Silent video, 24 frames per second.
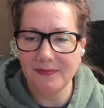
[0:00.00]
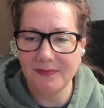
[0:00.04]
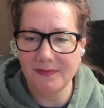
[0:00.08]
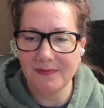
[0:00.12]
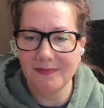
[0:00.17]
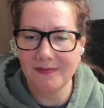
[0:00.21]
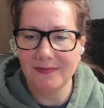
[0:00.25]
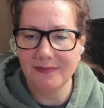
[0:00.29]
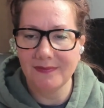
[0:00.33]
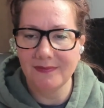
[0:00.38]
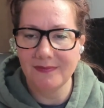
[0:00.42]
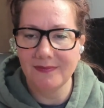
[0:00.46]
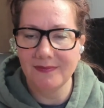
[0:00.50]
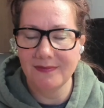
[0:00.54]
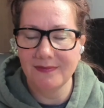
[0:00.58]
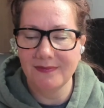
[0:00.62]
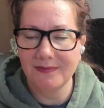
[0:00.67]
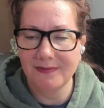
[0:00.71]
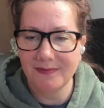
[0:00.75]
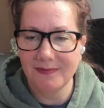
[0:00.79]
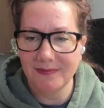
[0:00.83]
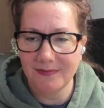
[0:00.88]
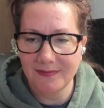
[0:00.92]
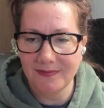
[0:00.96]

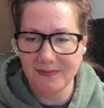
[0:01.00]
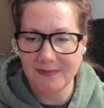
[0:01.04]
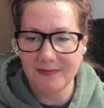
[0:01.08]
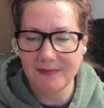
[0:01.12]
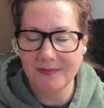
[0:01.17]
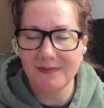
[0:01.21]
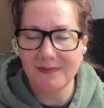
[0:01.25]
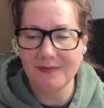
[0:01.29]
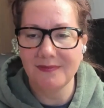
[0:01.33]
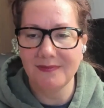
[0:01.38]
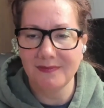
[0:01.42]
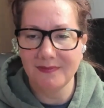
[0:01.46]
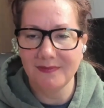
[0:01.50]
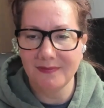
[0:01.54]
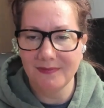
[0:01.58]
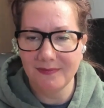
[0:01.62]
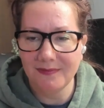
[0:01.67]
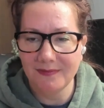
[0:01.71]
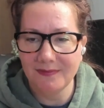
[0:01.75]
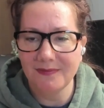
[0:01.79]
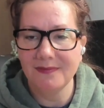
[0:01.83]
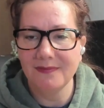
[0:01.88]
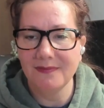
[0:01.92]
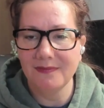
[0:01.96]

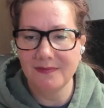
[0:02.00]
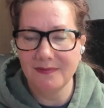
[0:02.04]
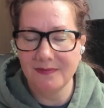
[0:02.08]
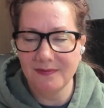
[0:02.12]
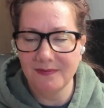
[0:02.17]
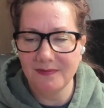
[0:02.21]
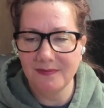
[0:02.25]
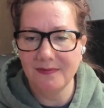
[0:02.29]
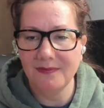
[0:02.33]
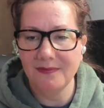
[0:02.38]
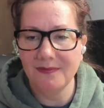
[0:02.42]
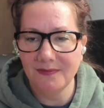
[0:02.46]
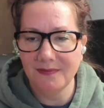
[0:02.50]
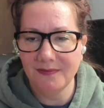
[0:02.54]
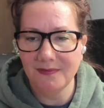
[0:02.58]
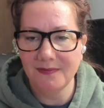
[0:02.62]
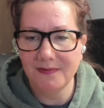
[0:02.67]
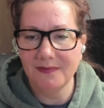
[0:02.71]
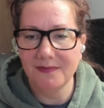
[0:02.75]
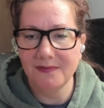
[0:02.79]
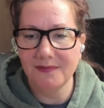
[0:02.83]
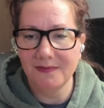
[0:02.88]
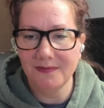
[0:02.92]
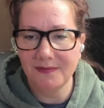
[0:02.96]

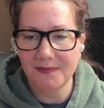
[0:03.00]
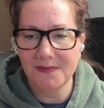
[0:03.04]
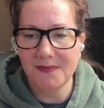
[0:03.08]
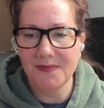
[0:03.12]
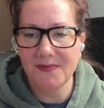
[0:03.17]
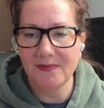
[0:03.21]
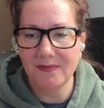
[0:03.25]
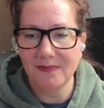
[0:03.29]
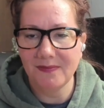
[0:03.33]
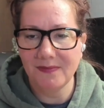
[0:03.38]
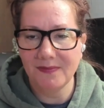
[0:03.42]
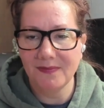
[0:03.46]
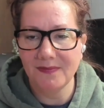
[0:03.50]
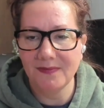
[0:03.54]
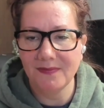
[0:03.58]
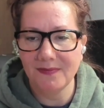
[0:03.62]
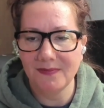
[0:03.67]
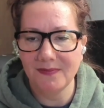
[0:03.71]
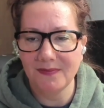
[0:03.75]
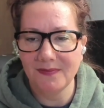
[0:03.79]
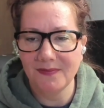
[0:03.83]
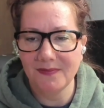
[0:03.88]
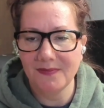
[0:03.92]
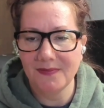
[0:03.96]

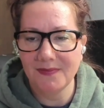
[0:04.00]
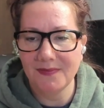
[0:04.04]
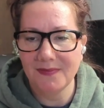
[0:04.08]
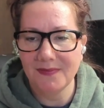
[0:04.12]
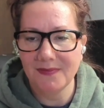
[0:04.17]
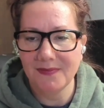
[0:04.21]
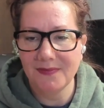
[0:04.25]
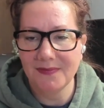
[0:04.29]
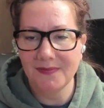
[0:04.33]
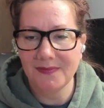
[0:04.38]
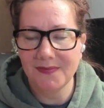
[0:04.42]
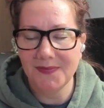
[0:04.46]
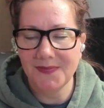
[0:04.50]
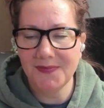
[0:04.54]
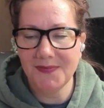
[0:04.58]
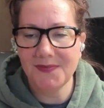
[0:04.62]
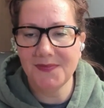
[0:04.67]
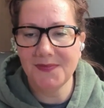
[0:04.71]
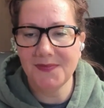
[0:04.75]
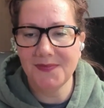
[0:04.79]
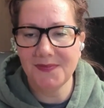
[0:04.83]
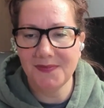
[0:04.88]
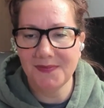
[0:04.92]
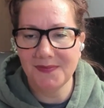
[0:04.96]

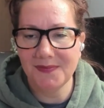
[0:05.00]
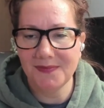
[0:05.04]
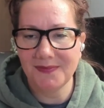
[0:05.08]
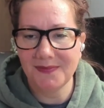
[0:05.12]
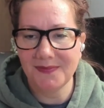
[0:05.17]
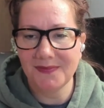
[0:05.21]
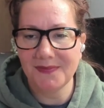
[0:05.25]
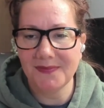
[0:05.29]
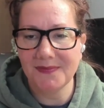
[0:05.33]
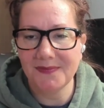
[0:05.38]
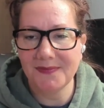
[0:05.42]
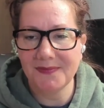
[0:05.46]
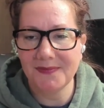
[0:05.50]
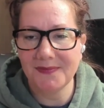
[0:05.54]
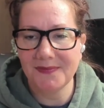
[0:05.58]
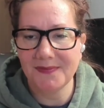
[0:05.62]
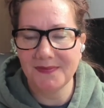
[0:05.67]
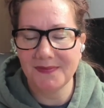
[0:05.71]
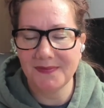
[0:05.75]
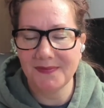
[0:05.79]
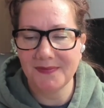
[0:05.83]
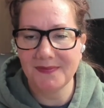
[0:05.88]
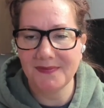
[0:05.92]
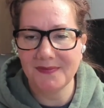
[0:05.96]
This person isn't speaking.